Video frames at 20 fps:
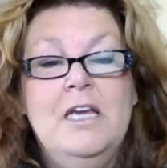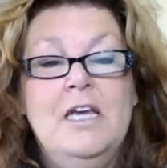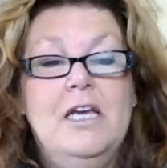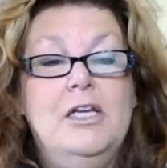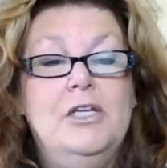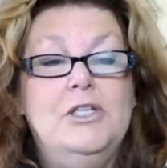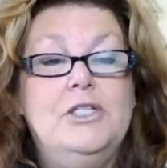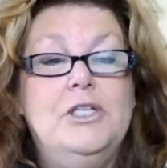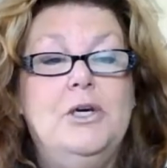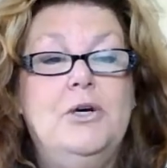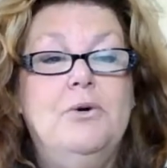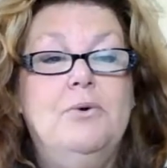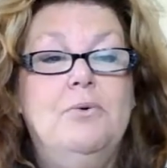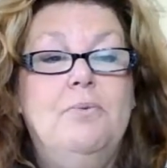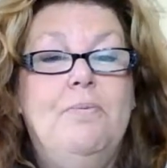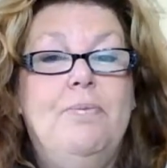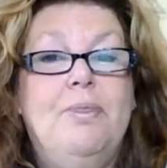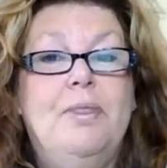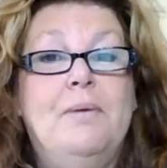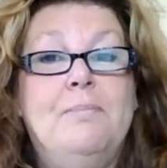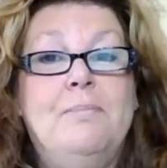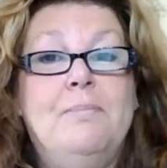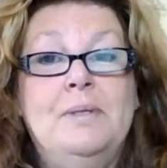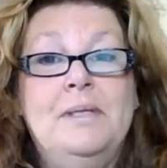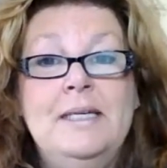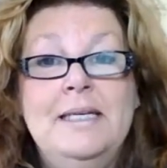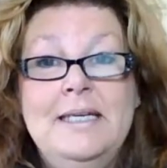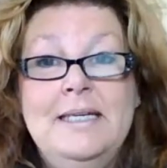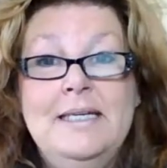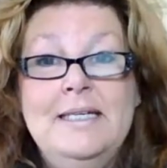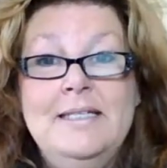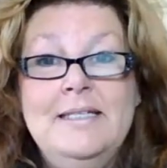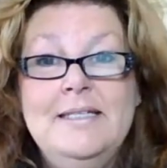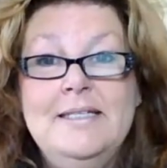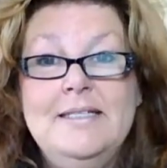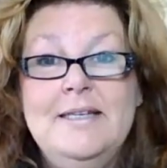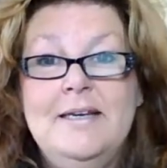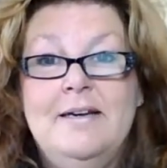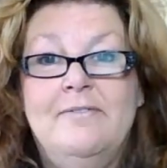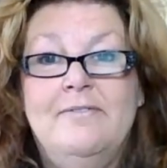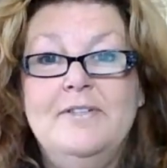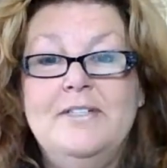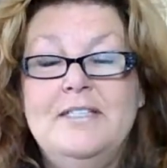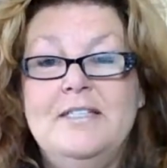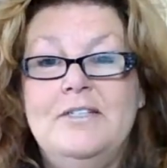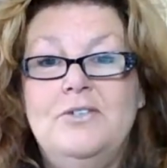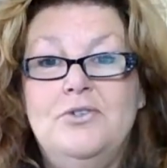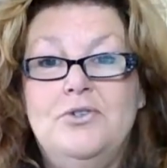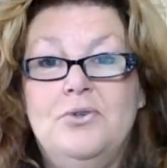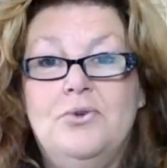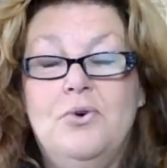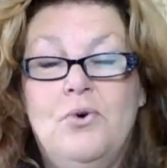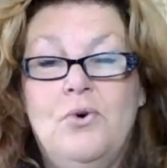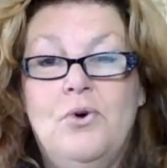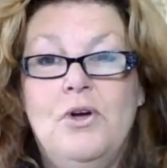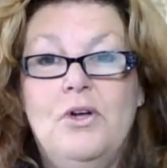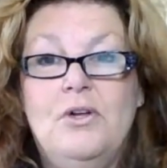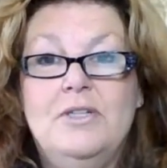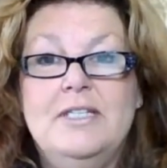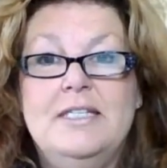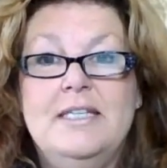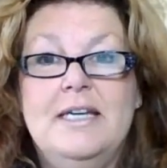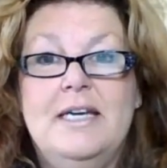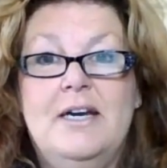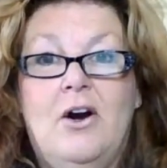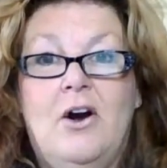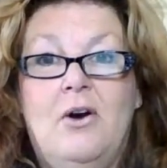So the blends of essential oils that